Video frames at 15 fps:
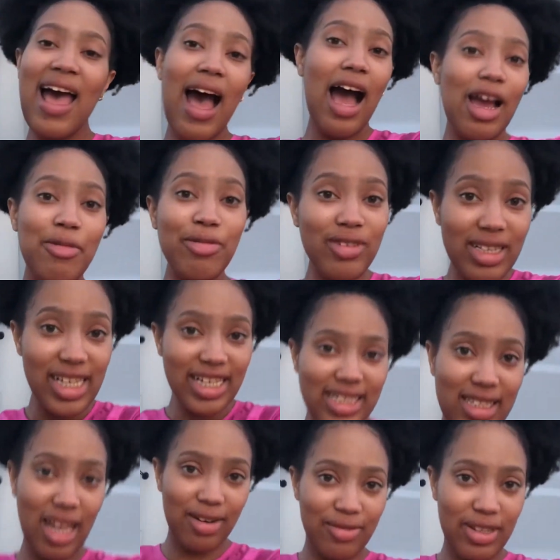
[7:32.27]
I'm really
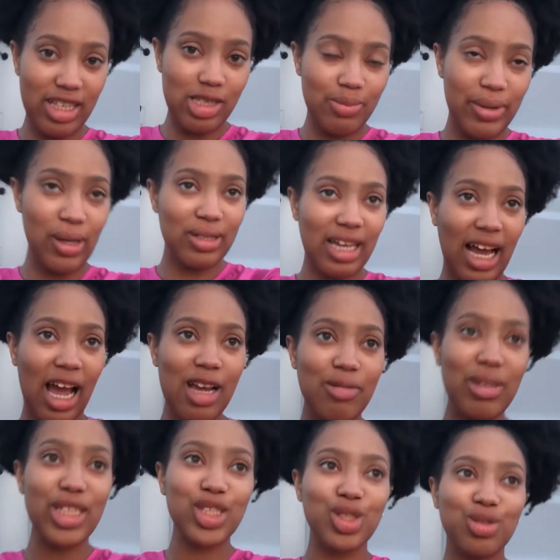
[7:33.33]
excited for this build. Like, I am
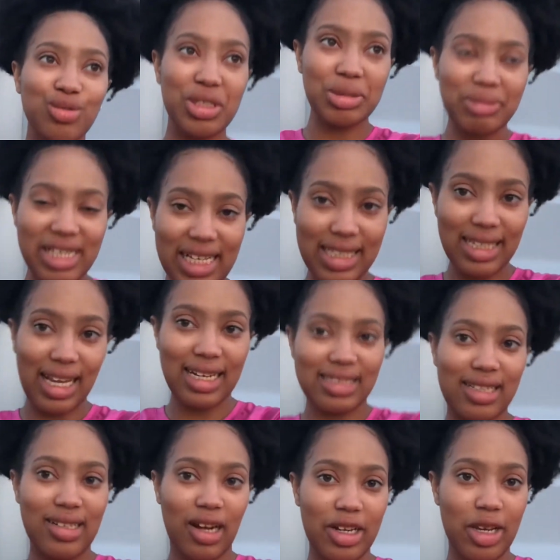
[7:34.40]
extremely excited to
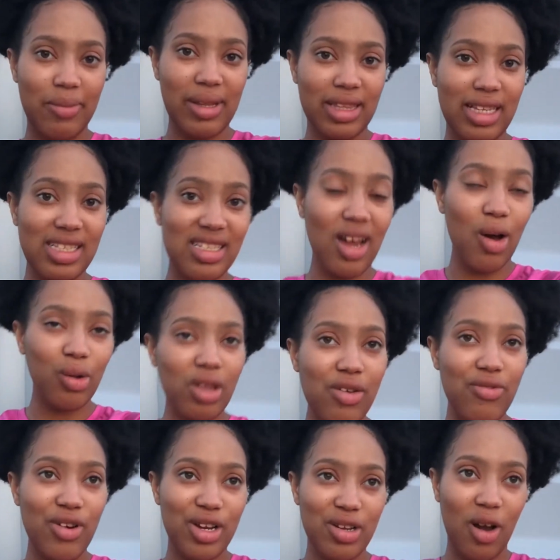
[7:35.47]
document this, not only
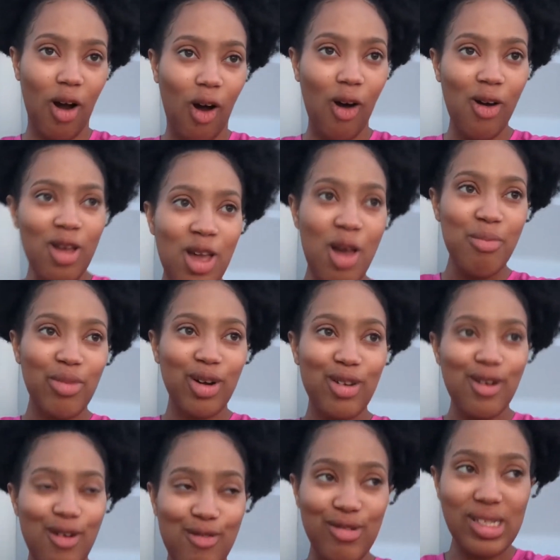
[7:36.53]
for y'all, but
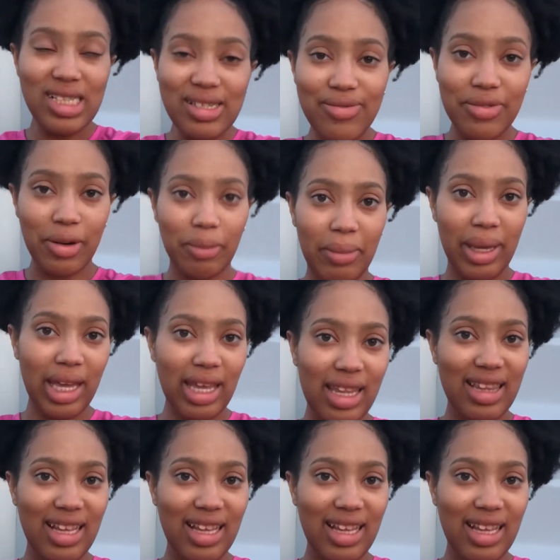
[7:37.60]
really for me.